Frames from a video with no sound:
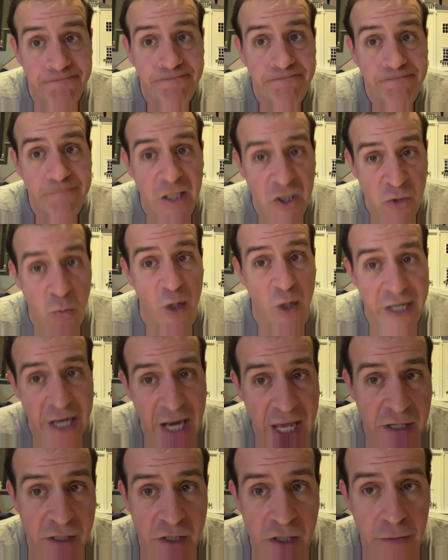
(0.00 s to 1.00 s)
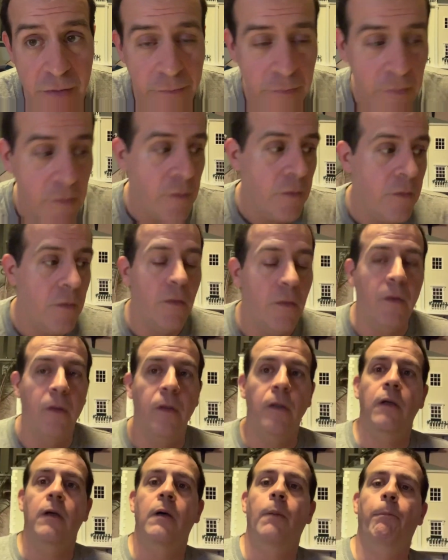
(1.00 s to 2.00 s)
Is what it is.
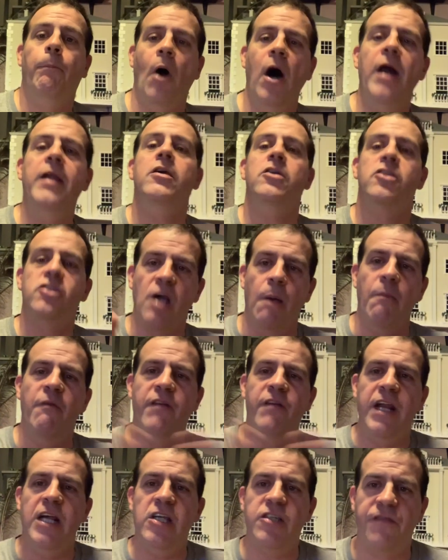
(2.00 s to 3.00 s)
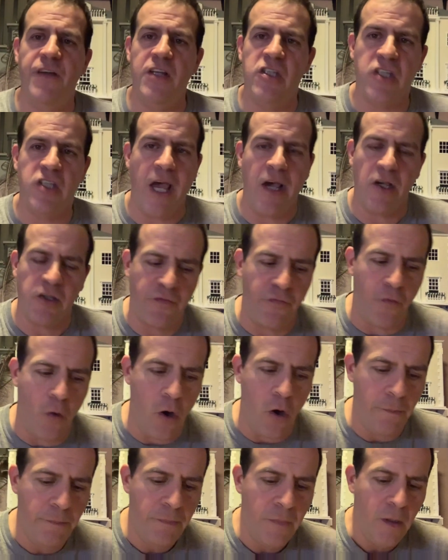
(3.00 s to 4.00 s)
But some of it is Fitzgerald's
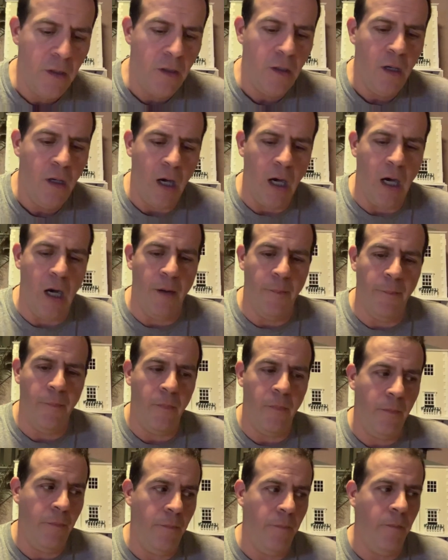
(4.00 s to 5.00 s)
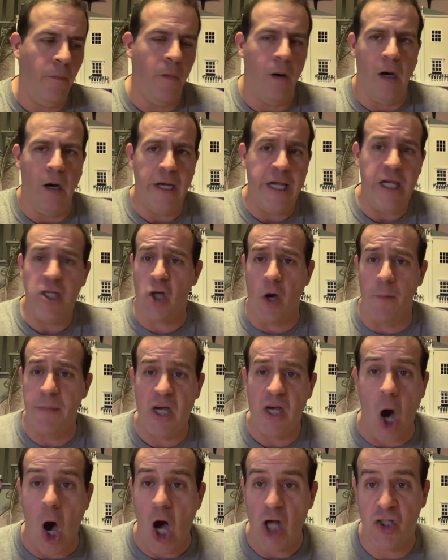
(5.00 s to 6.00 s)
fault. He's going to be
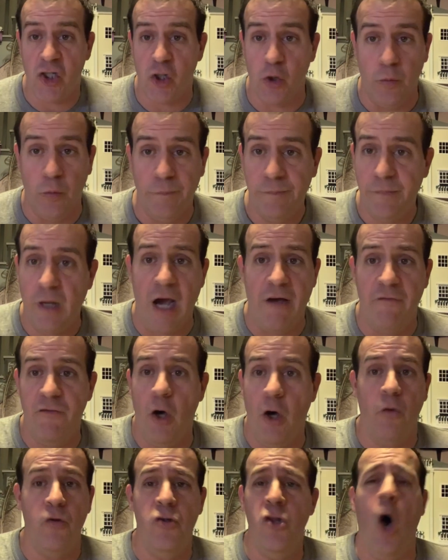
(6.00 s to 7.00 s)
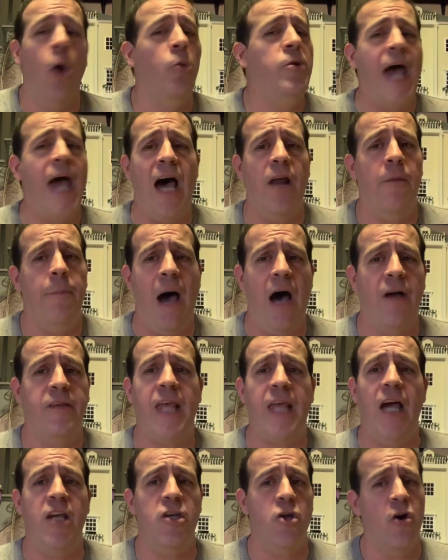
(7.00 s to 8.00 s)
gone soon. I have no doubt about
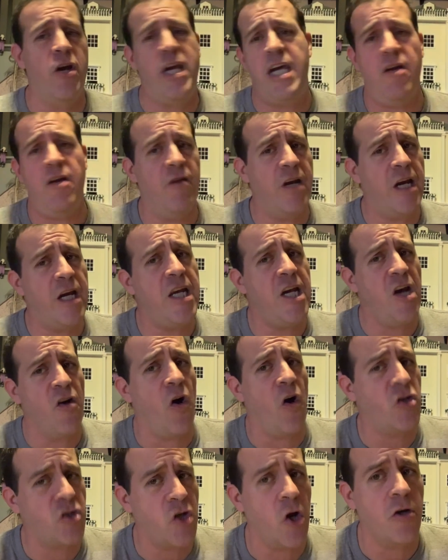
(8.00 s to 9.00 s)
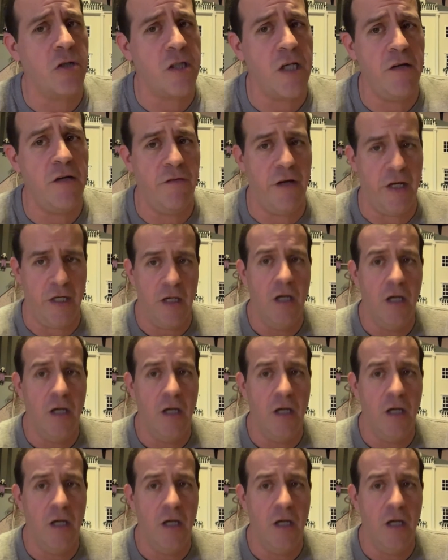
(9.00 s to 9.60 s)
that. You're hearing it here on Turk TV.